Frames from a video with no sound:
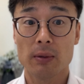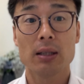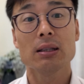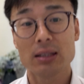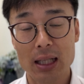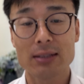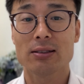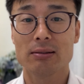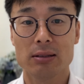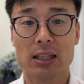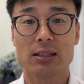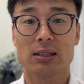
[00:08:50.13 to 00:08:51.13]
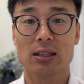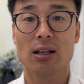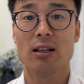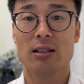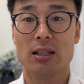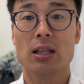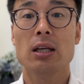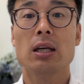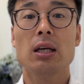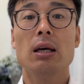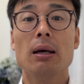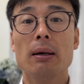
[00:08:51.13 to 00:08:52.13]
It doesn't necessarily
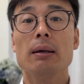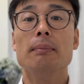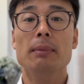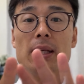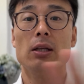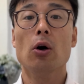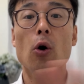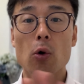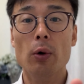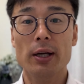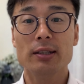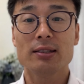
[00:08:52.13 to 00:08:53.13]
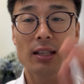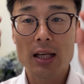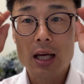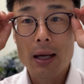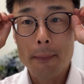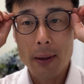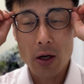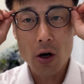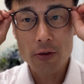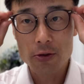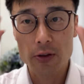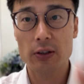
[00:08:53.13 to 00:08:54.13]
mean always, but
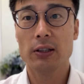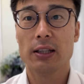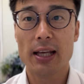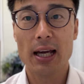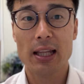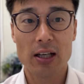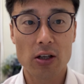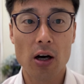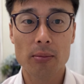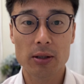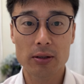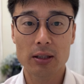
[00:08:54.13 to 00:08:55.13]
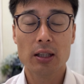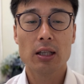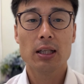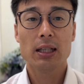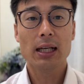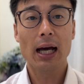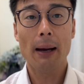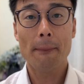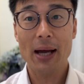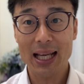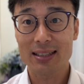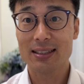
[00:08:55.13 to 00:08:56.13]
often they are the common
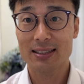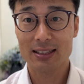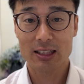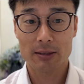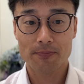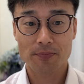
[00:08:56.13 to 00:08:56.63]
patterns.